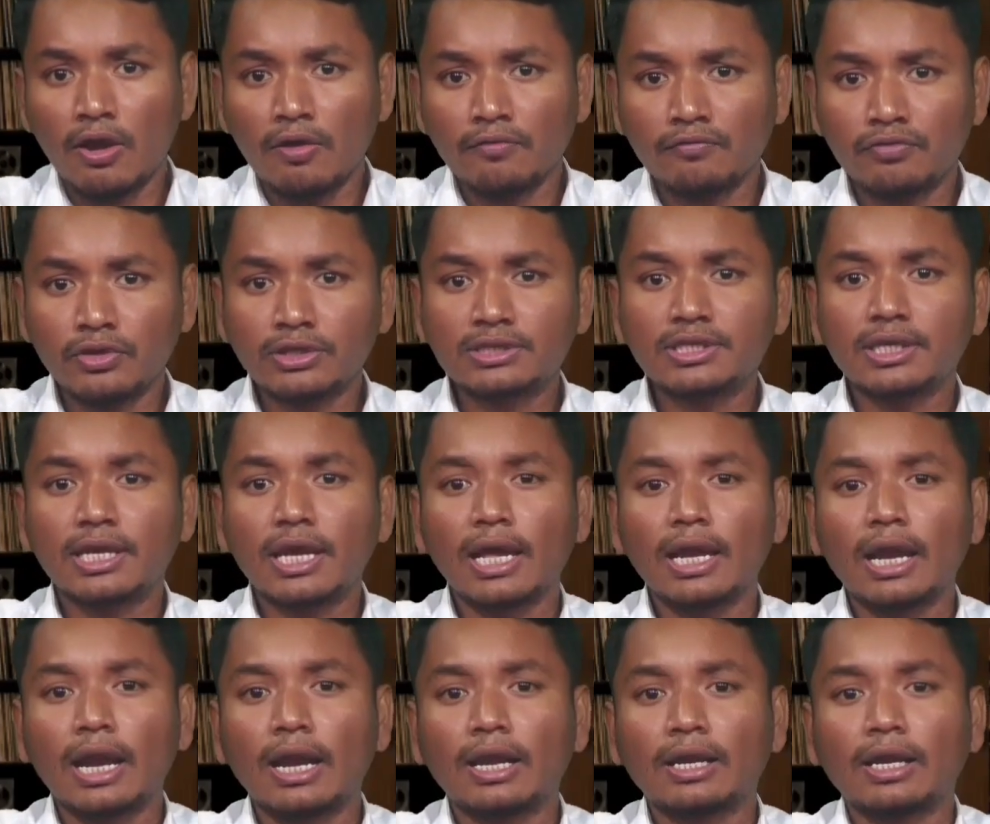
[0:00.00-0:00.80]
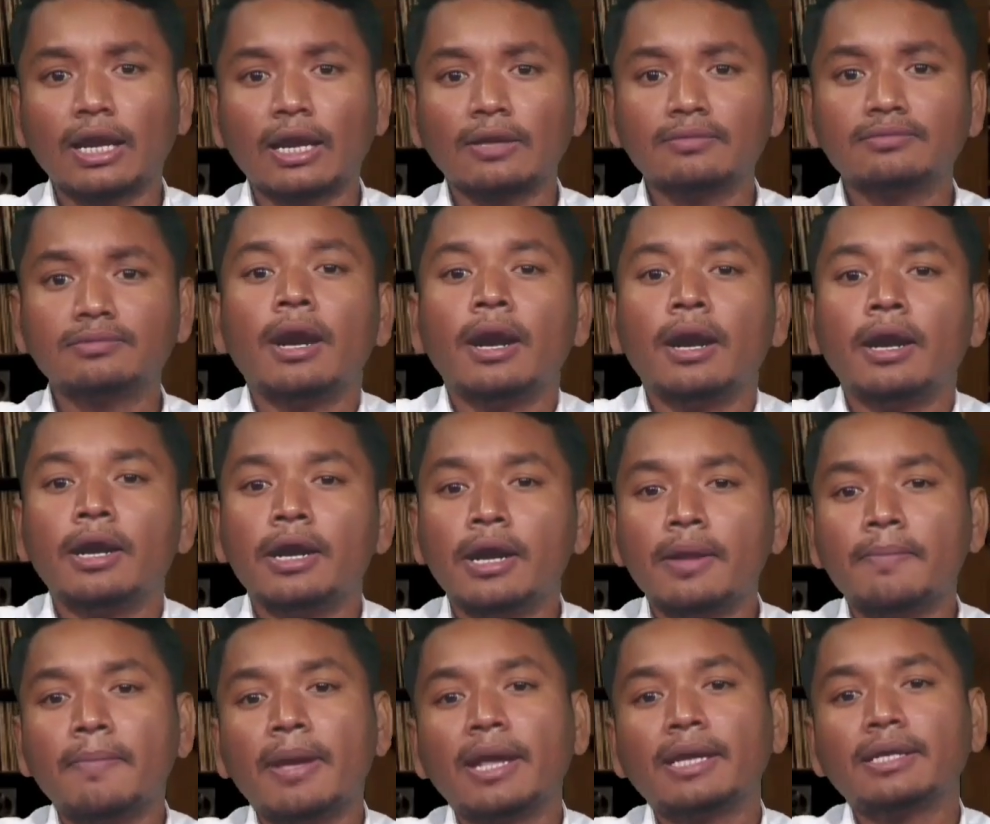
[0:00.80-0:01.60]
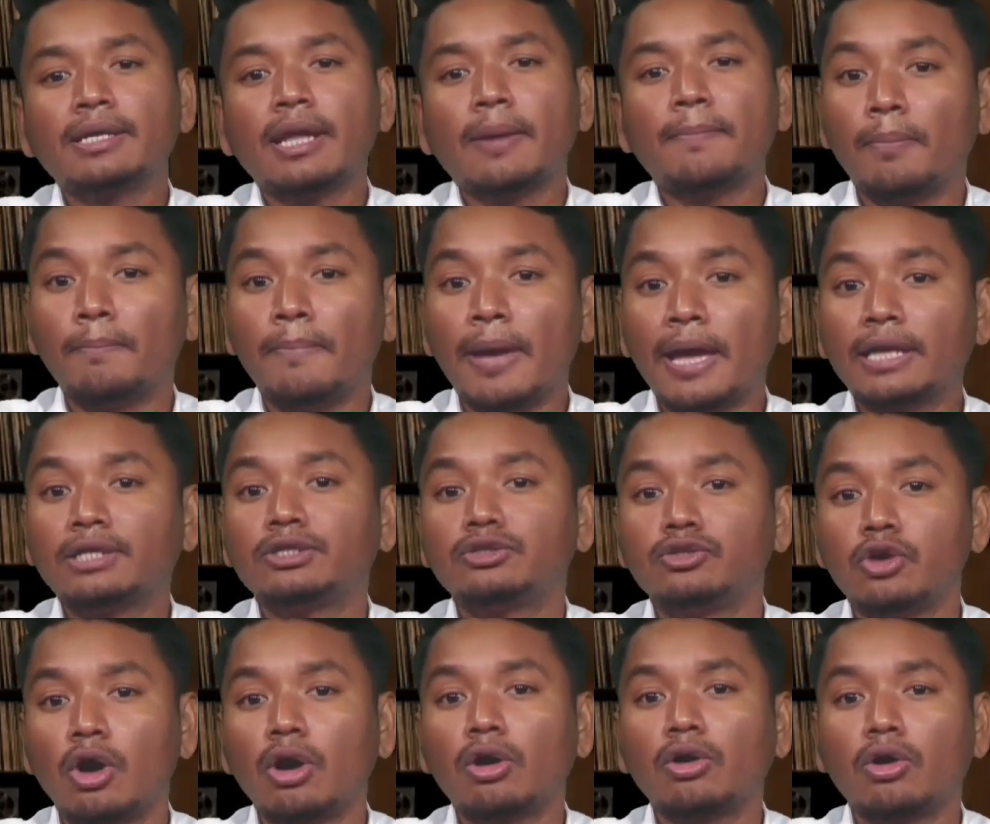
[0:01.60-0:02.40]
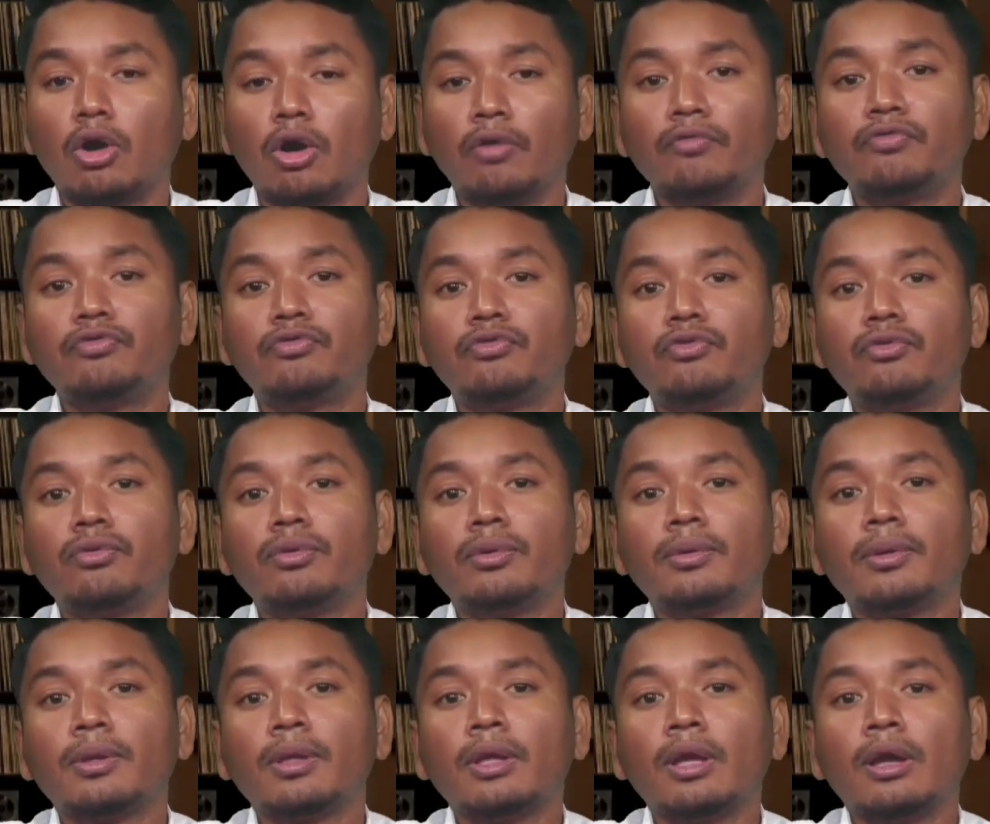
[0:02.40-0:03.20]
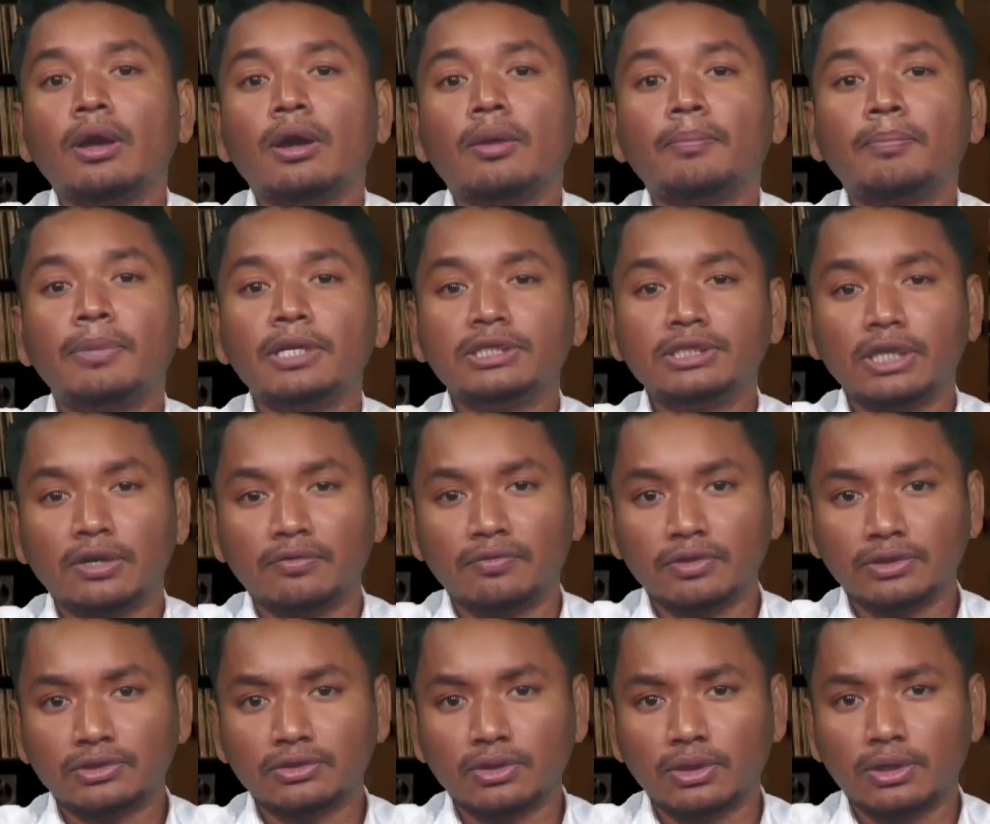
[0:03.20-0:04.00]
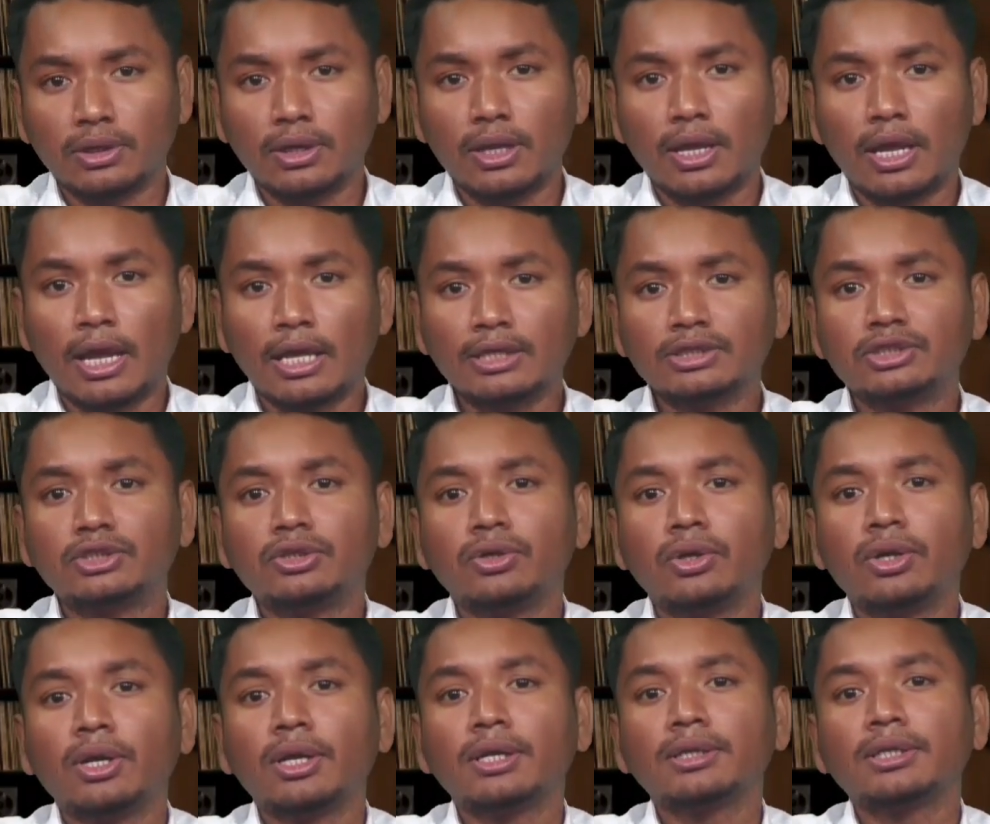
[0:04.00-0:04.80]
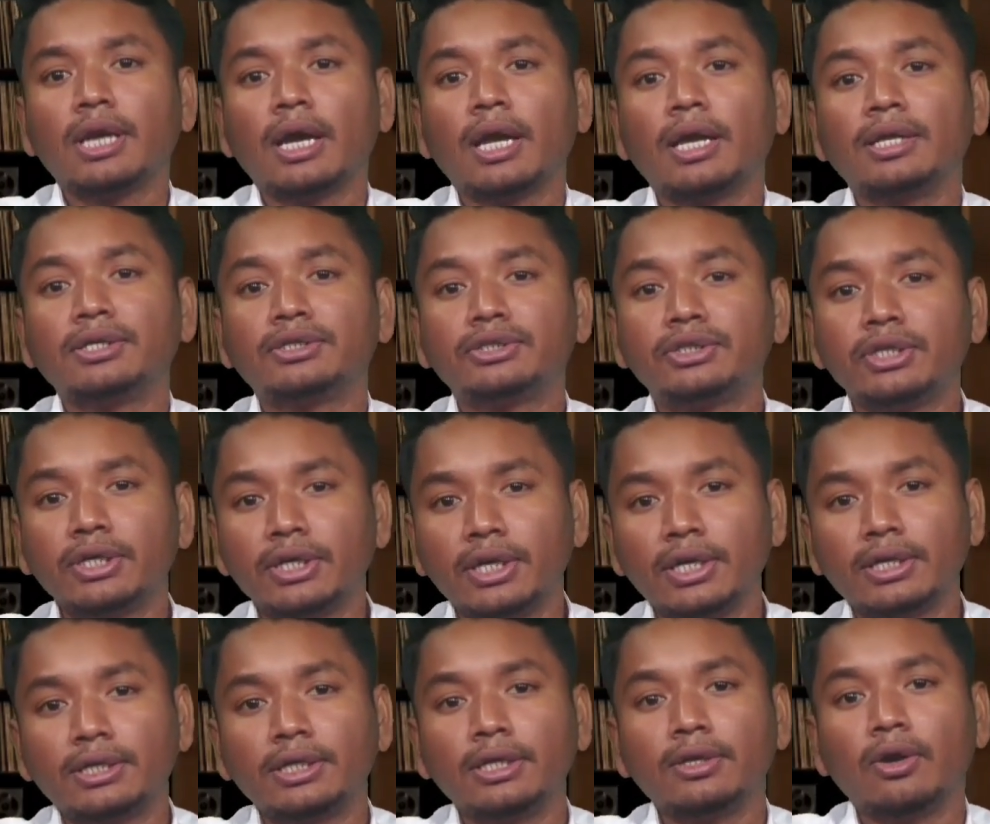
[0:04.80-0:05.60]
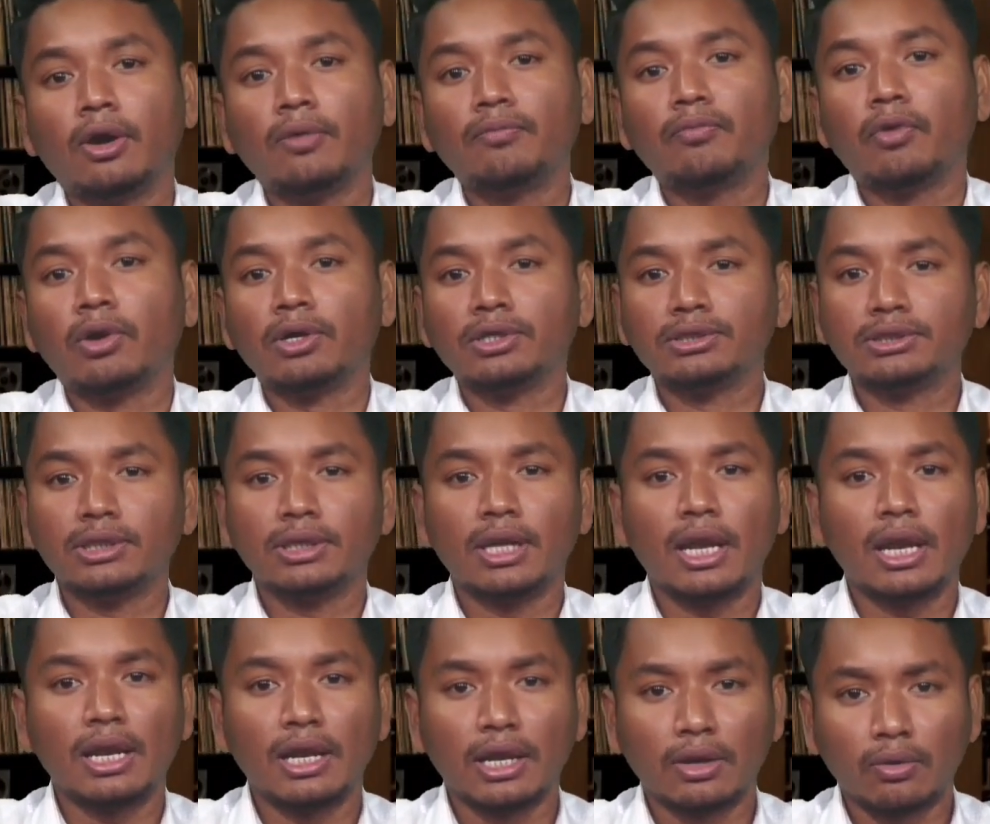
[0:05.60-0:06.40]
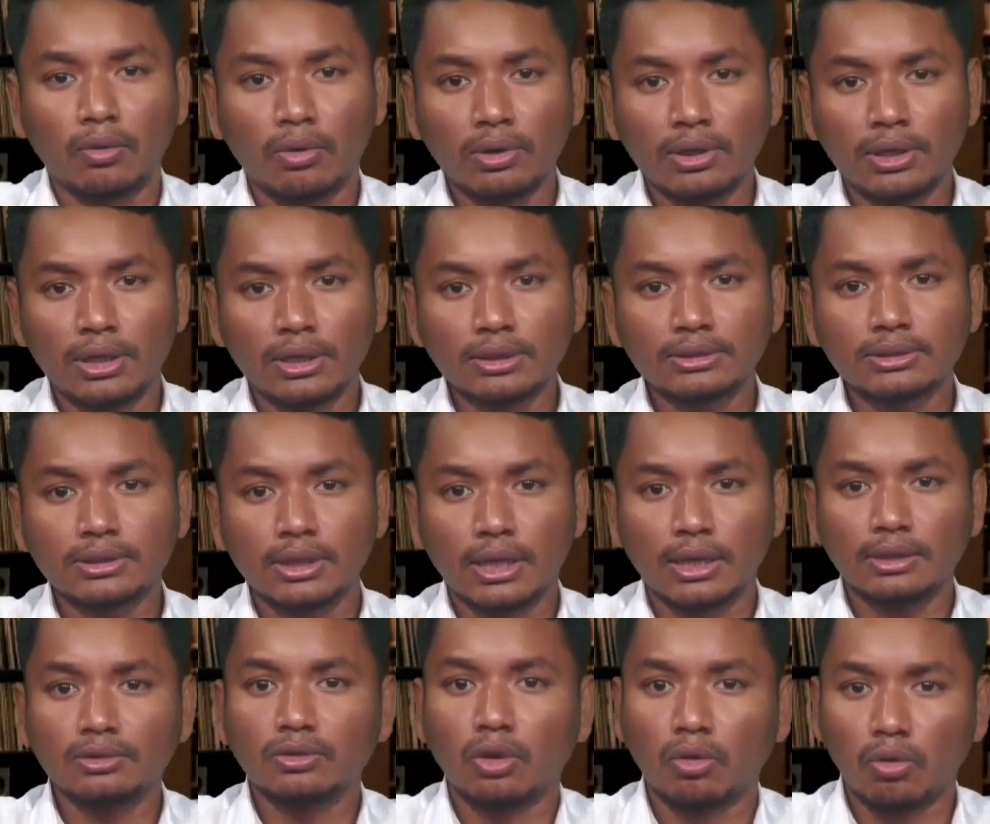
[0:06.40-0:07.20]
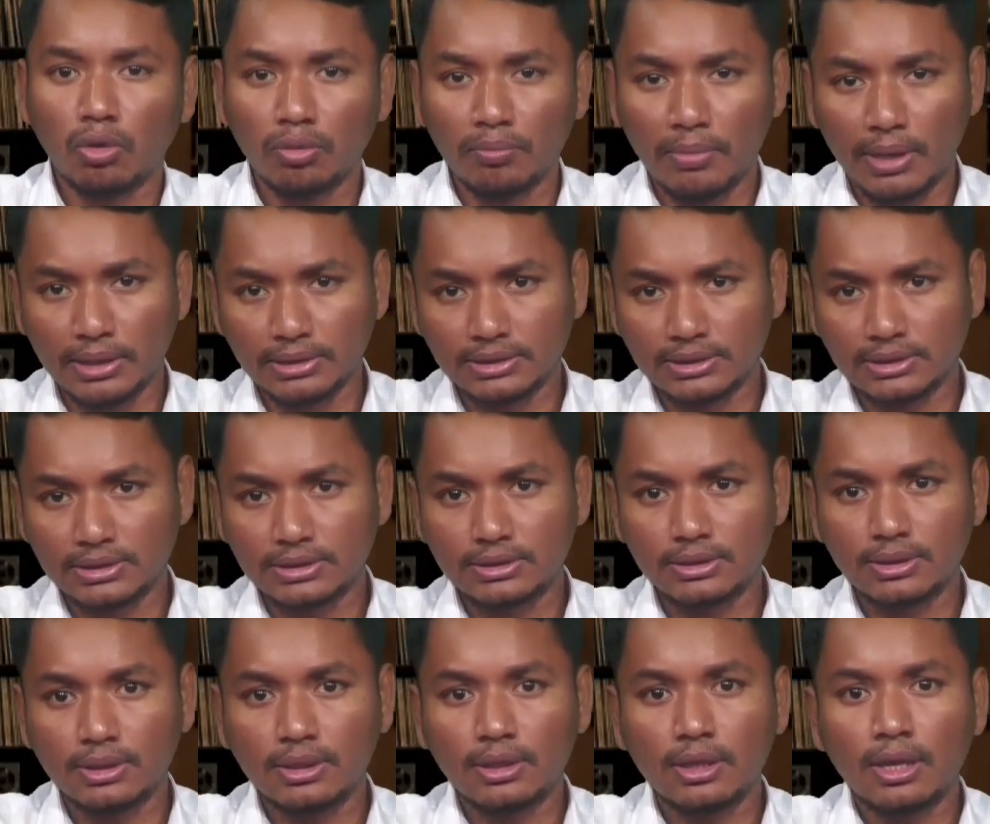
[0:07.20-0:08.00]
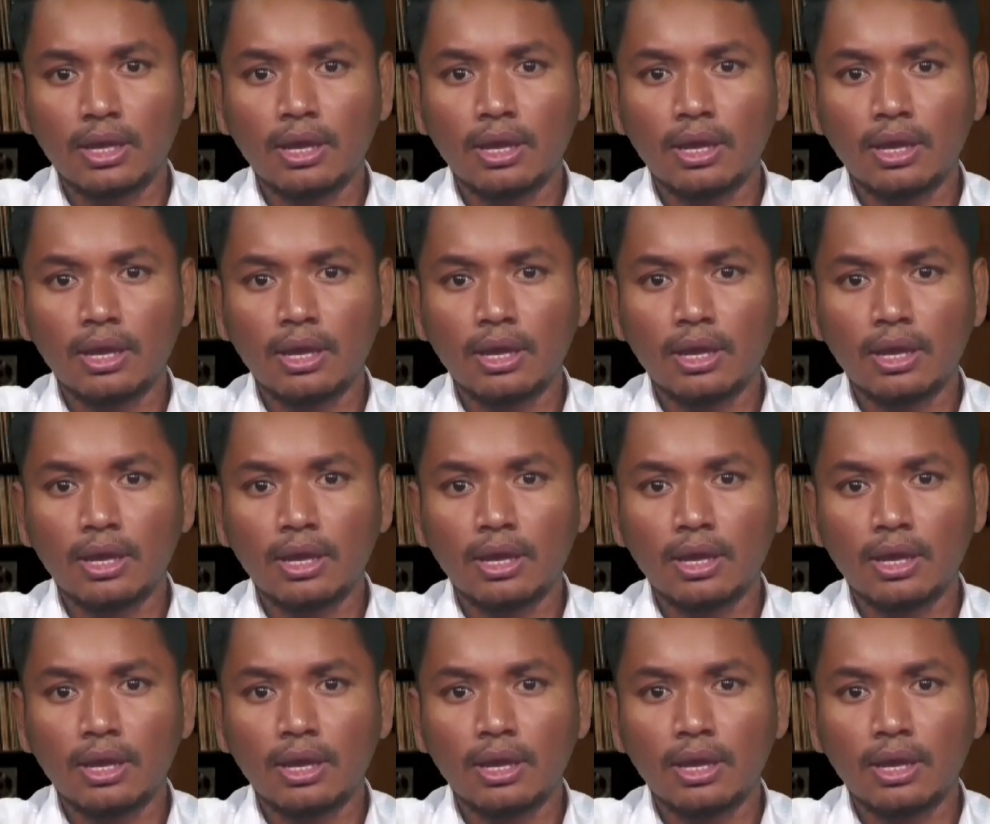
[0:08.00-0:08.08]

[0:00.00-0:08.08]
Physical archives remain the bedrock of preservation, ensuring the integrity of original recordings and documents.